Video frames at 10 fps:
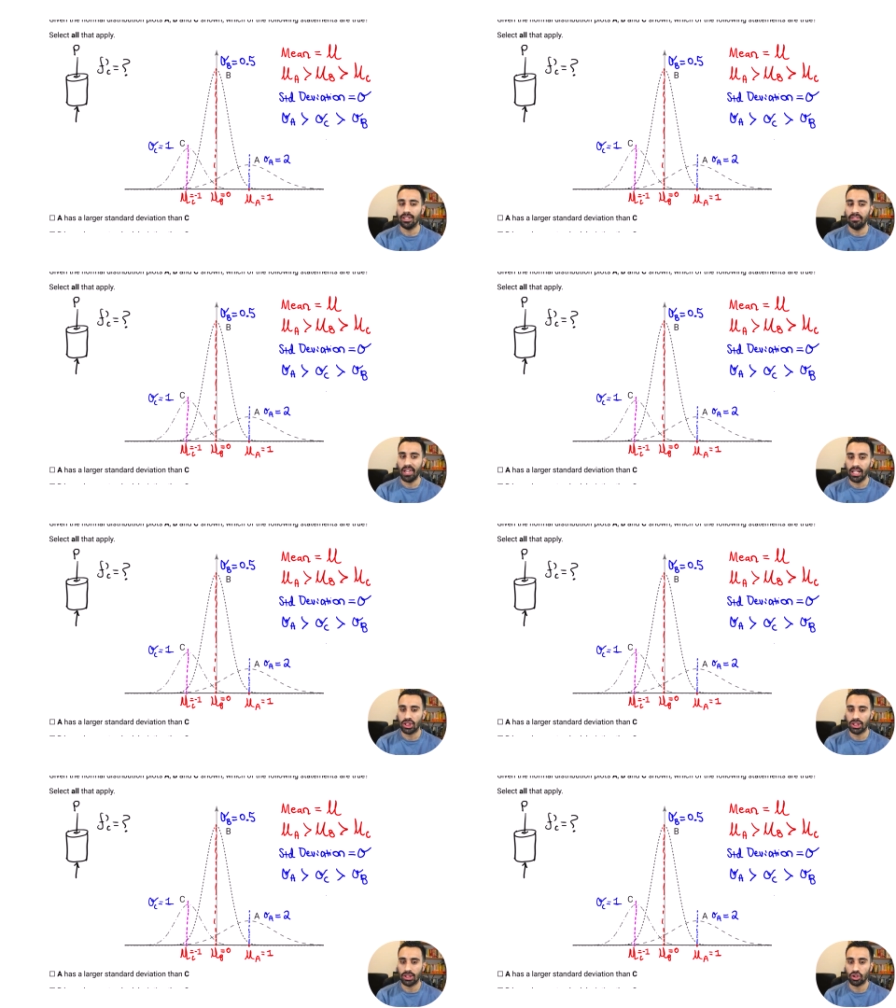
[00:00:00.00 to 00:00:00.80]

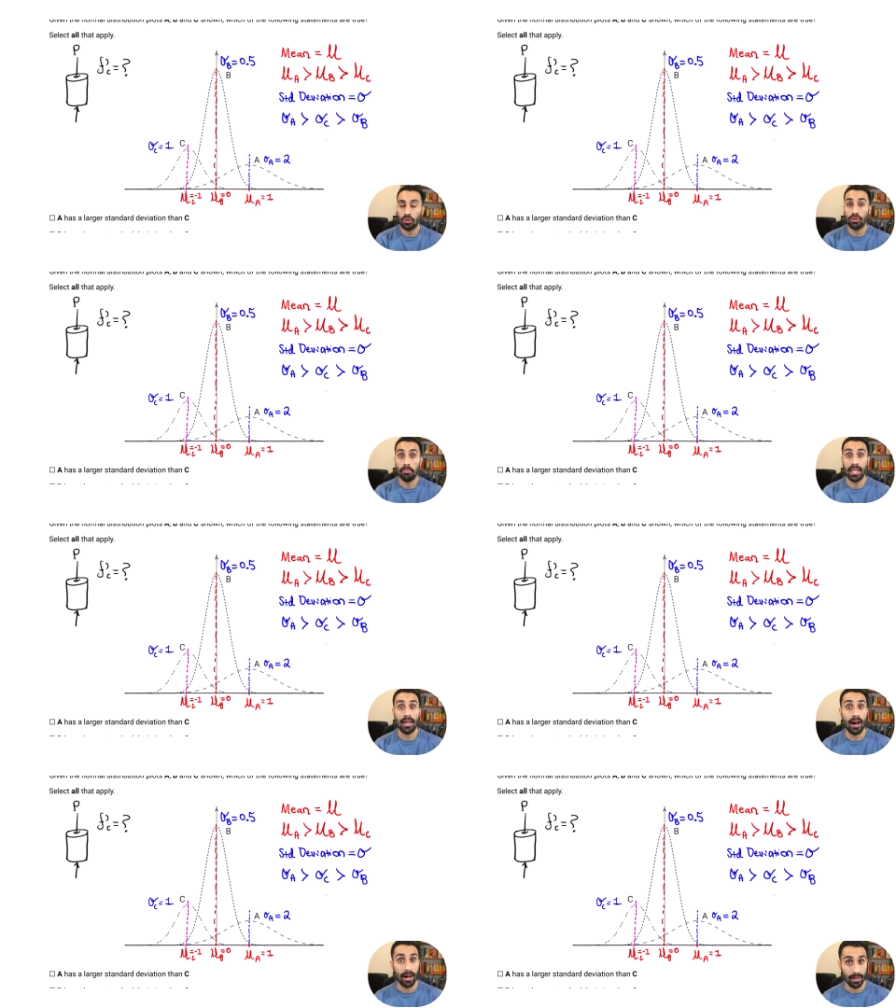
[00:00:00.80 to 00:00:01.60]
deviation is going to be
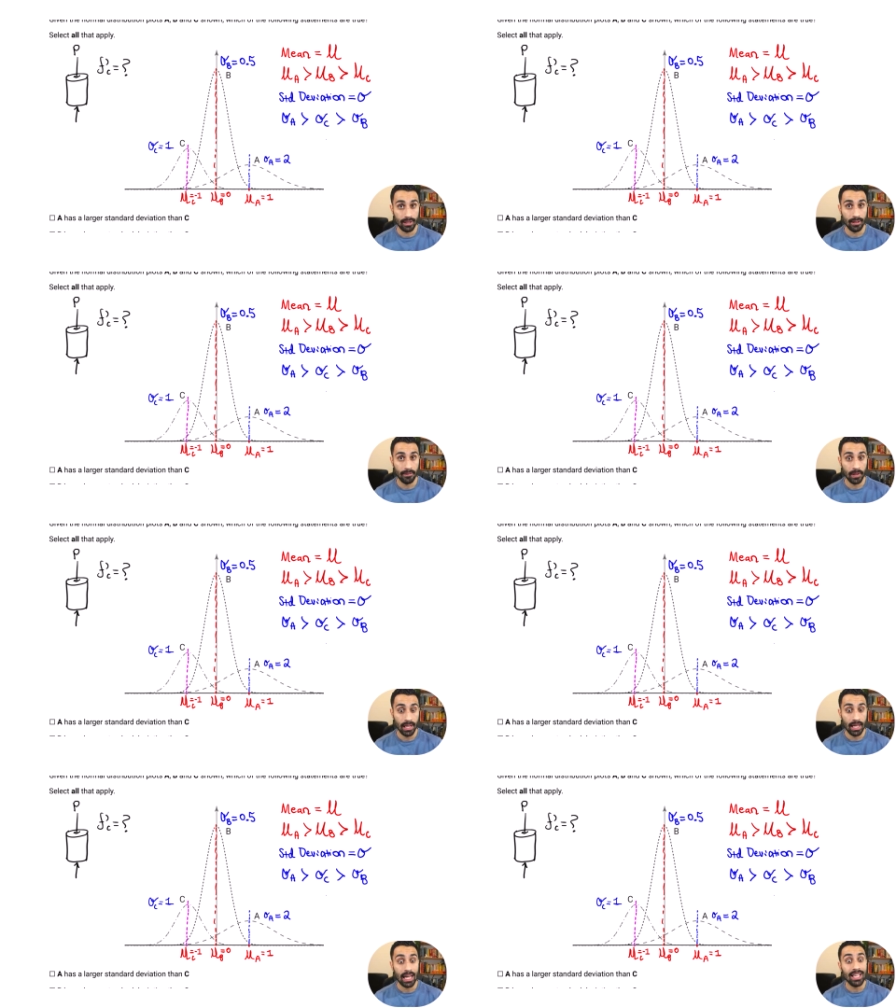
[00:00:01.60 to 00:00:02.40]
high,
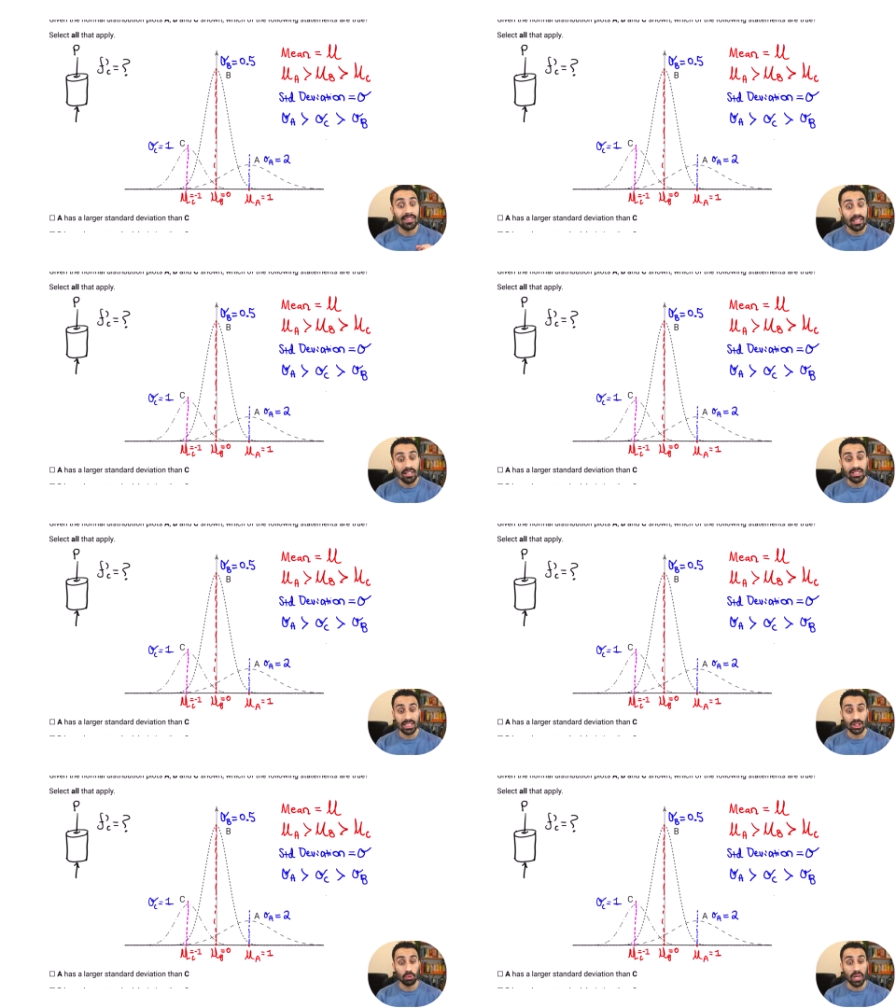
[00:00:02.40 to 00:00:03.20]
it tells
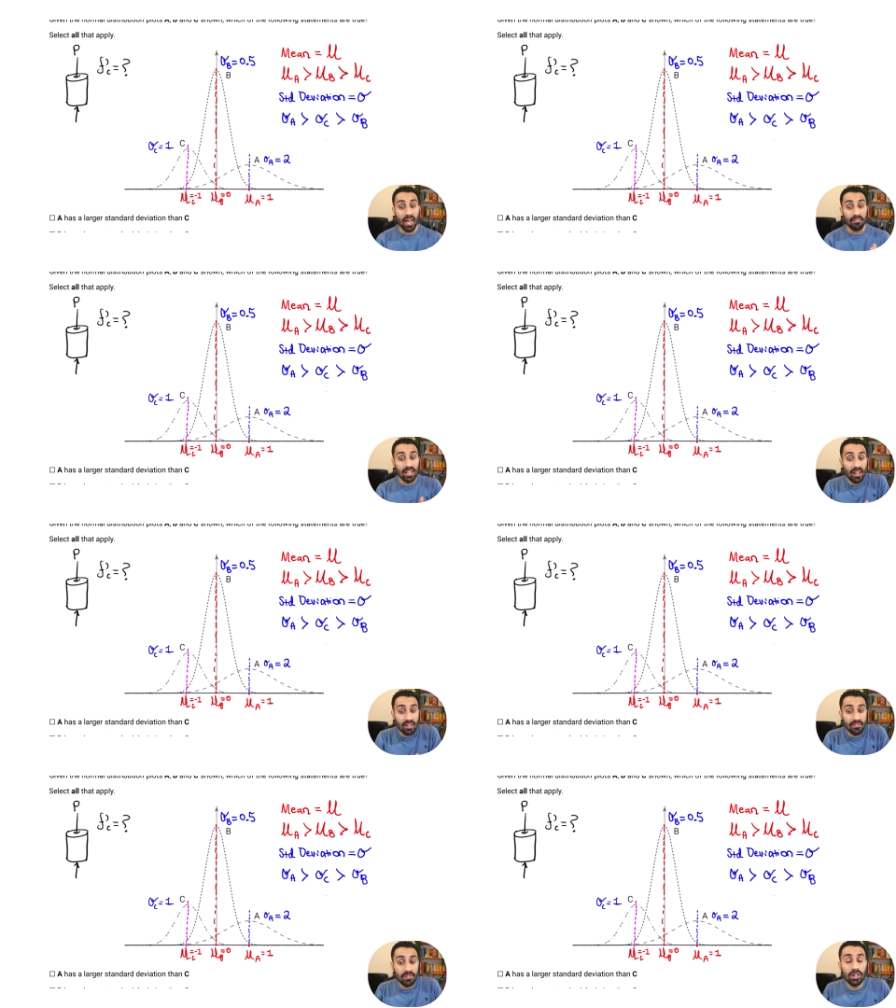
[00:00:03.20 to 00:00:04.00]
us we have a lot
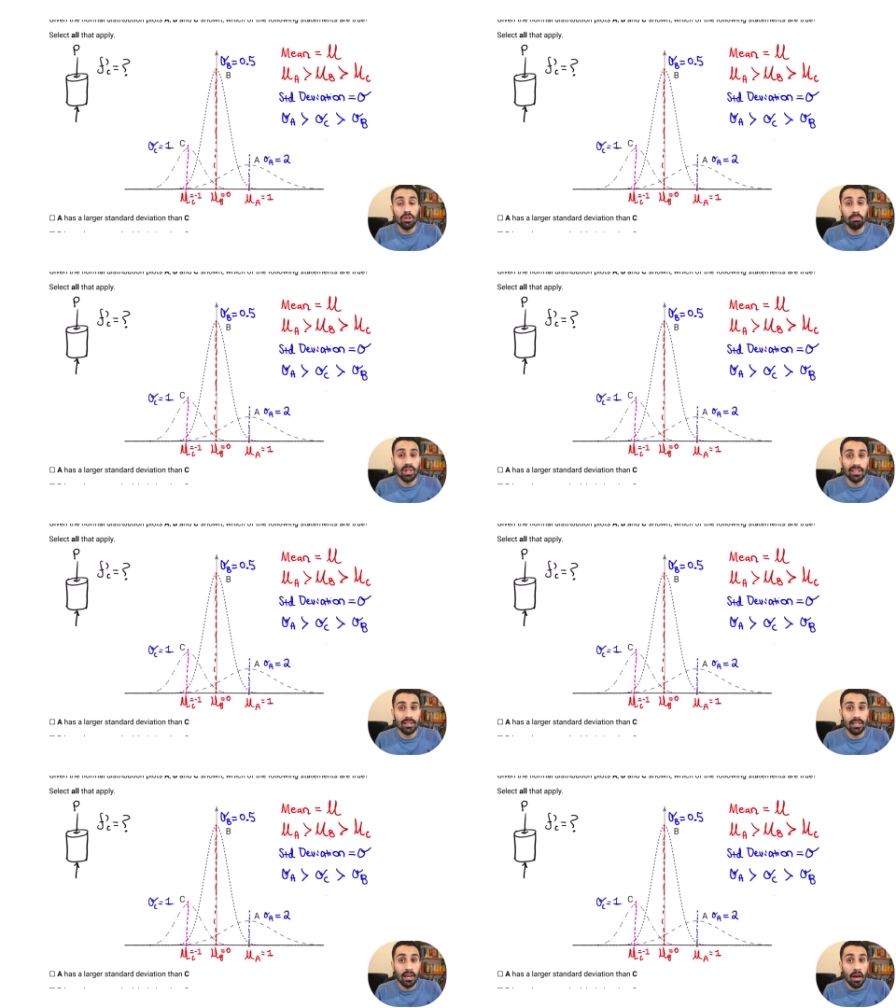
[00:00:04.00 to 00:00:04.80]
of variability